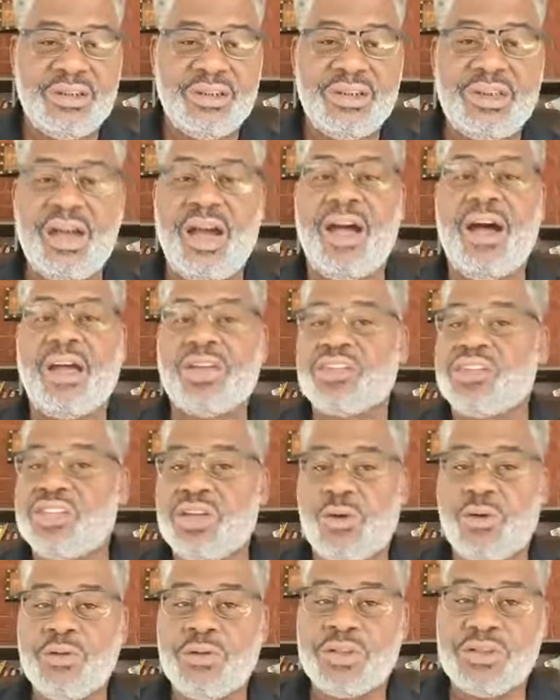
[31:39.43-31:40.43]
God
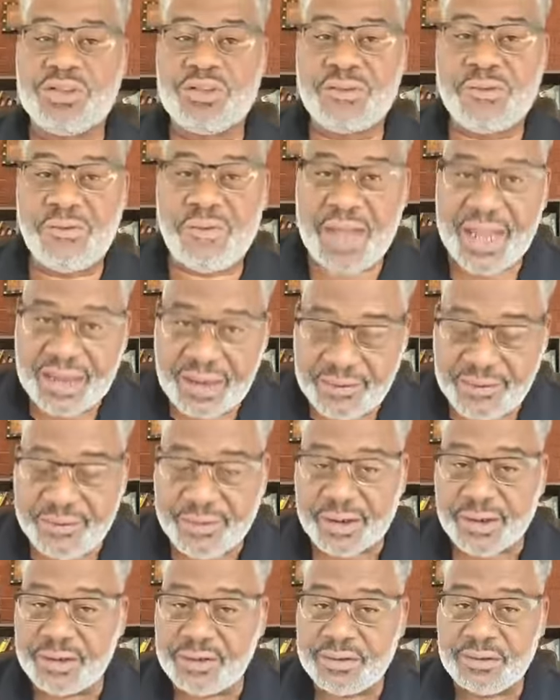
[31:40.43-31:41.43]
shows
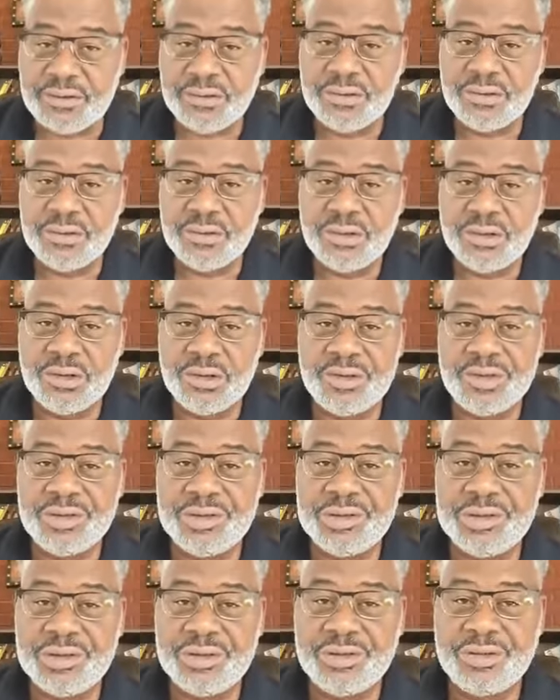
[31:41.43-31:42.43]
favor
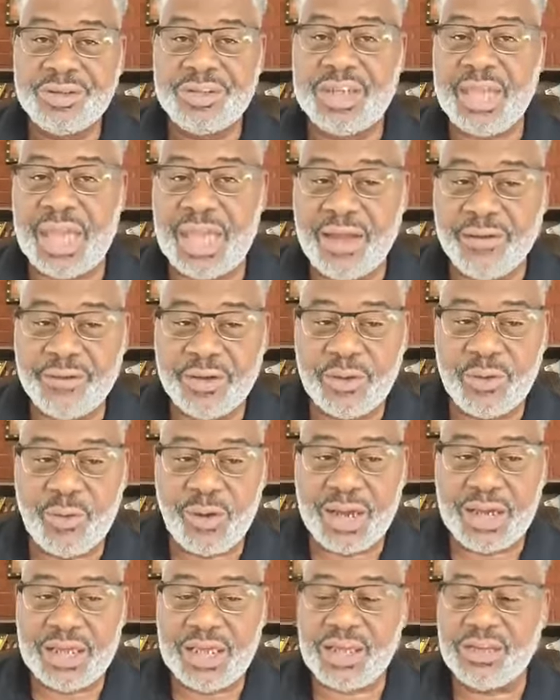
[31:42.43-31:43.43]
to
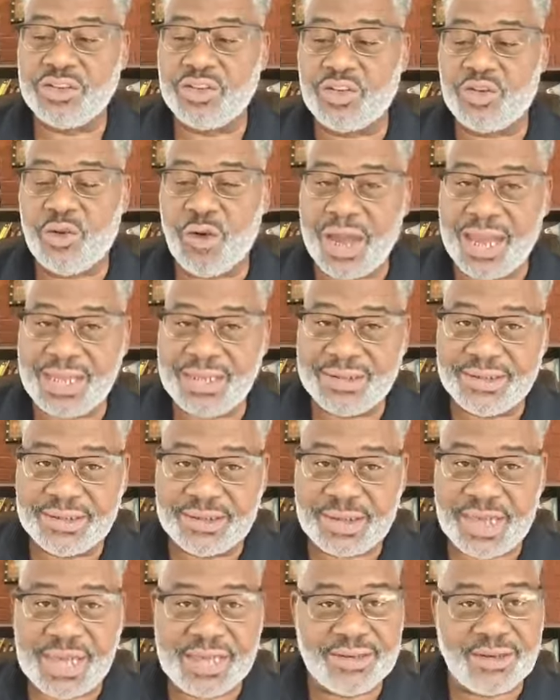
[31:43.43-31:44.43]
everyone. His
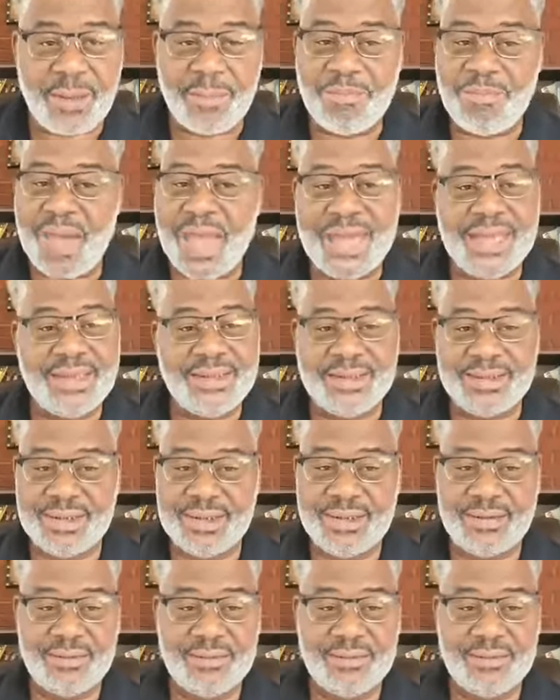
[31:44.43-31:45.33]
grace is amazing.